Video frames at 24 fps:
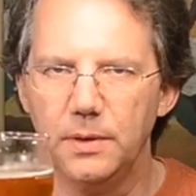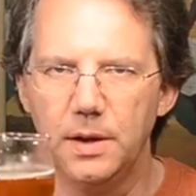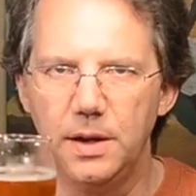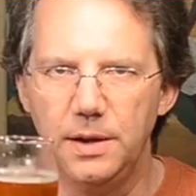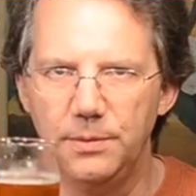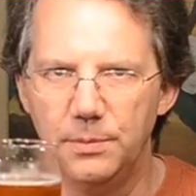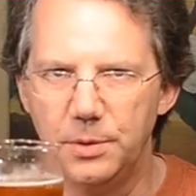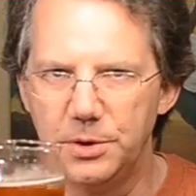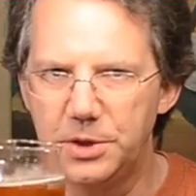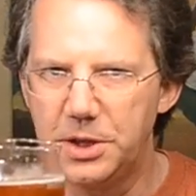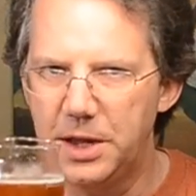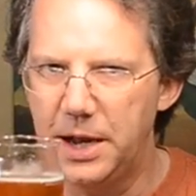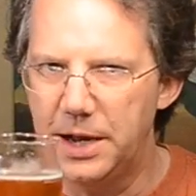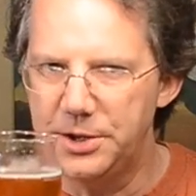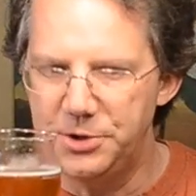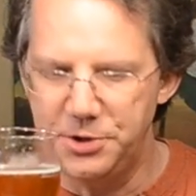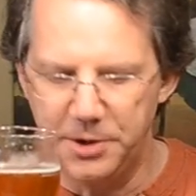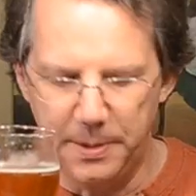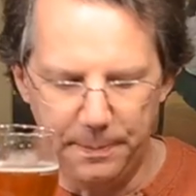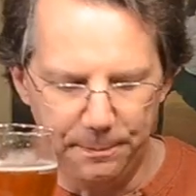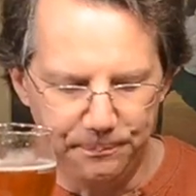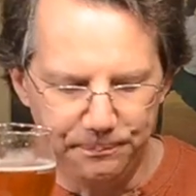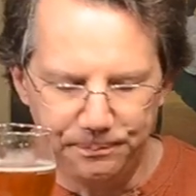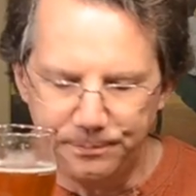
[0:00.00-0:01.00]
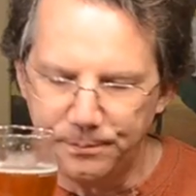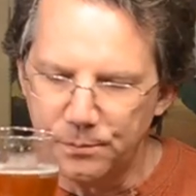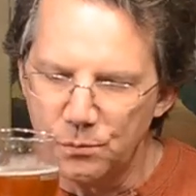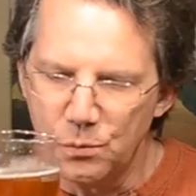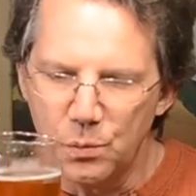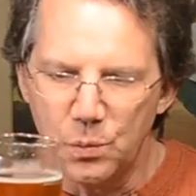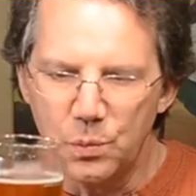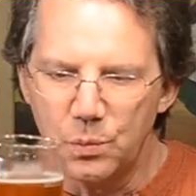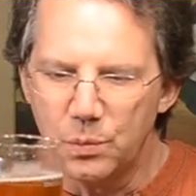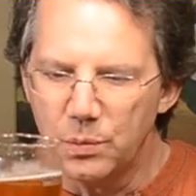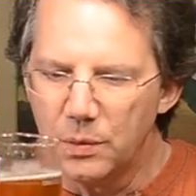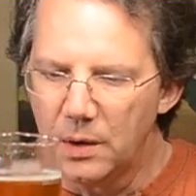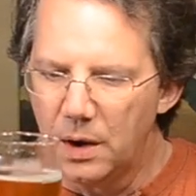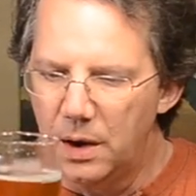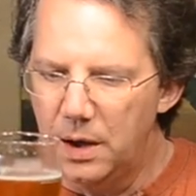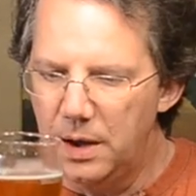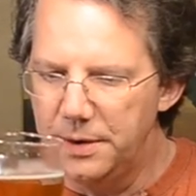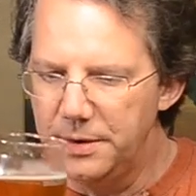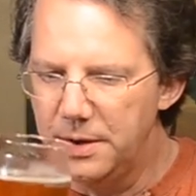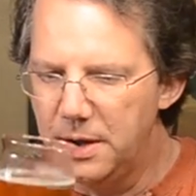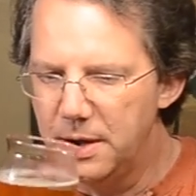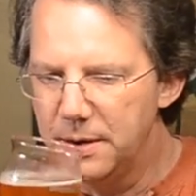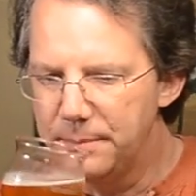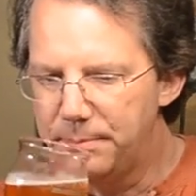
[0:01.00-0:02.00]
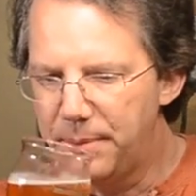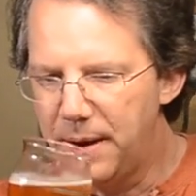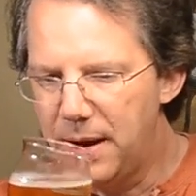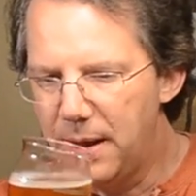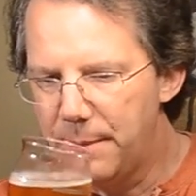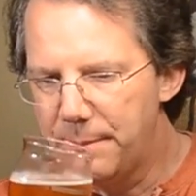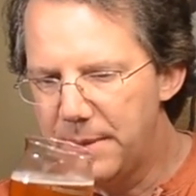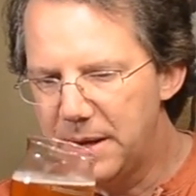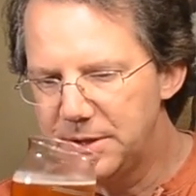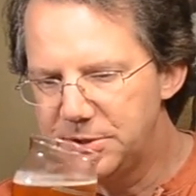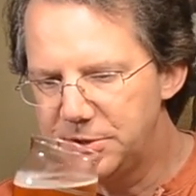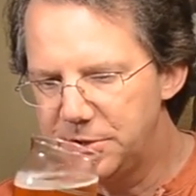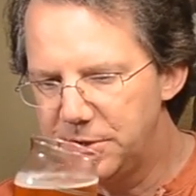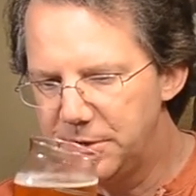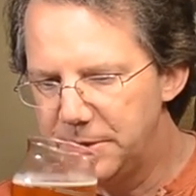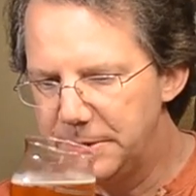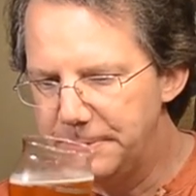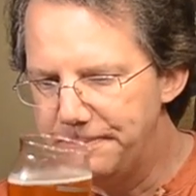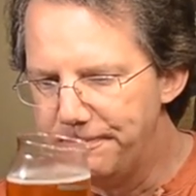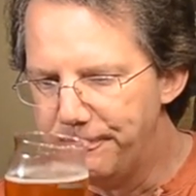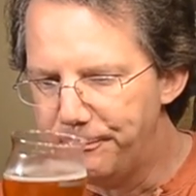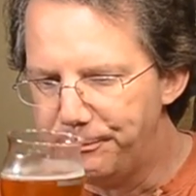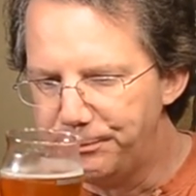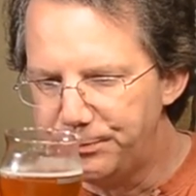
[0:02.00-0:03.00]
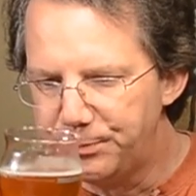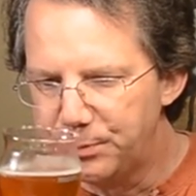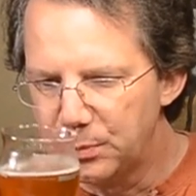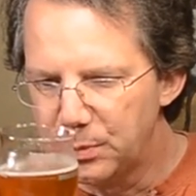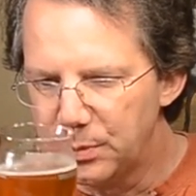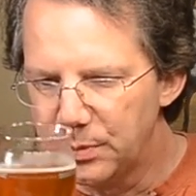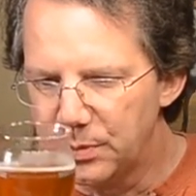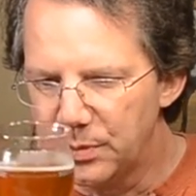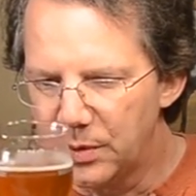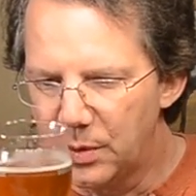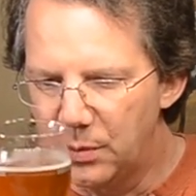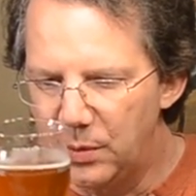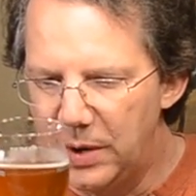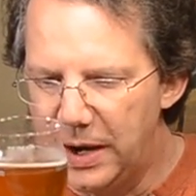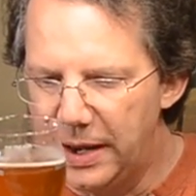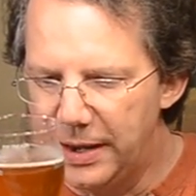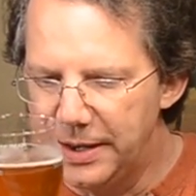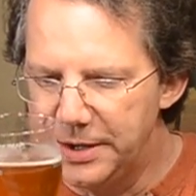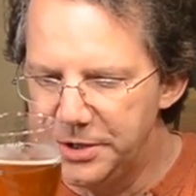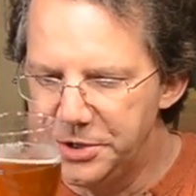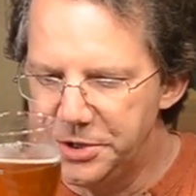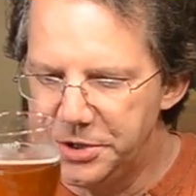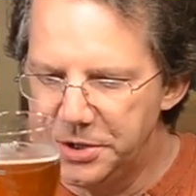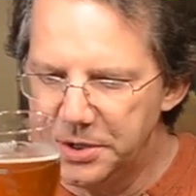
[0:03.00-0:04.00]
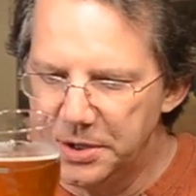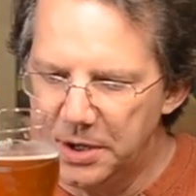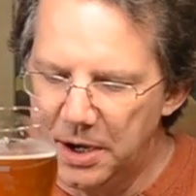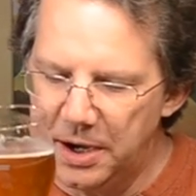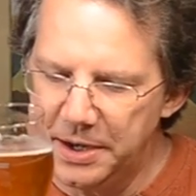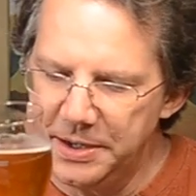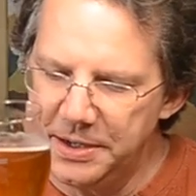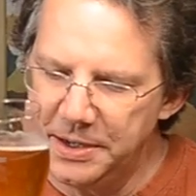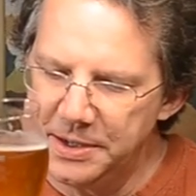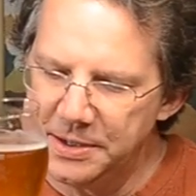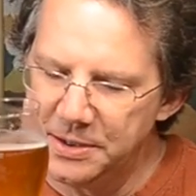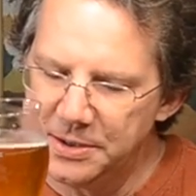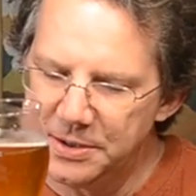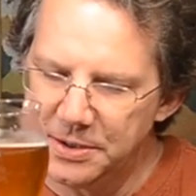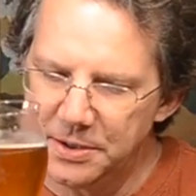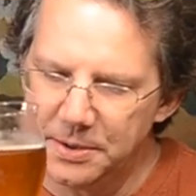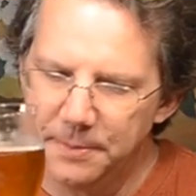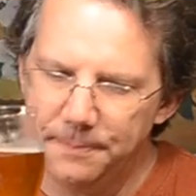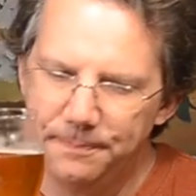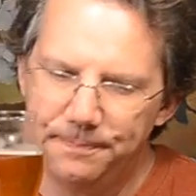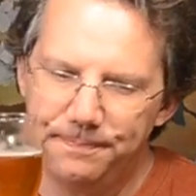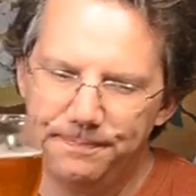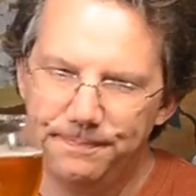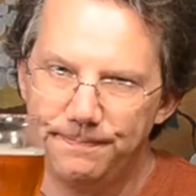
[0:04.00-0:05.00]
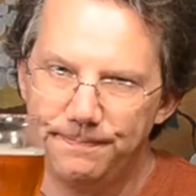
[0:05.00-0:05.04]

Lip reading: even with ketchup. Hot dog, brown mustard, relish, onions.